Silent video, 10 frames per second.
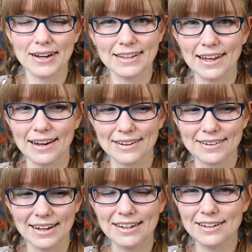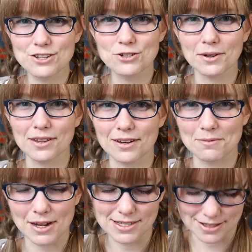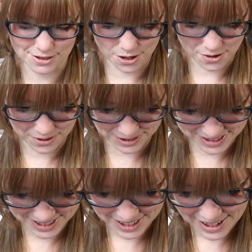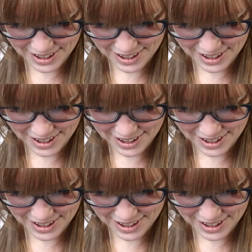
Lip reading: I can enjoy them as an adult.